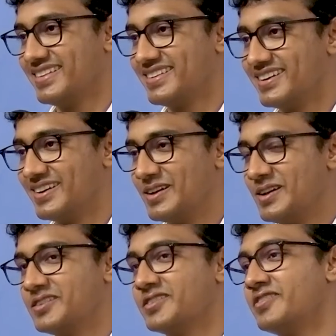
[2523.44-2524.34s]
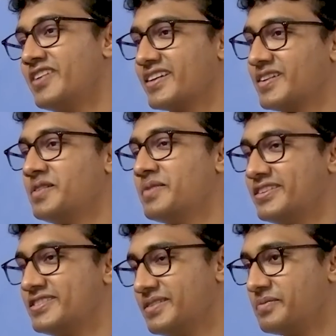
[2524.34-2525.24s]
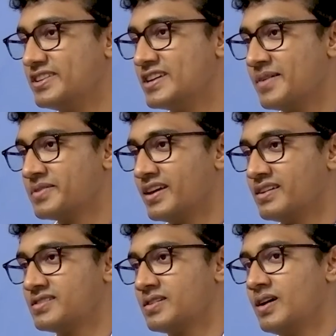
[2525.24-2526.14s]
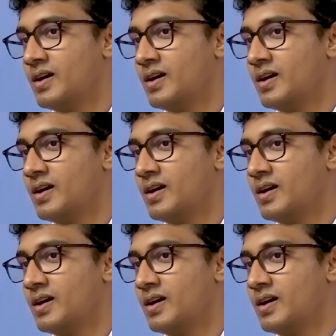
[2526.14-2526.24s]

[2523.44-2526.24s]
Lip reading: sir. So the fact that we mentioned Punjab Kings,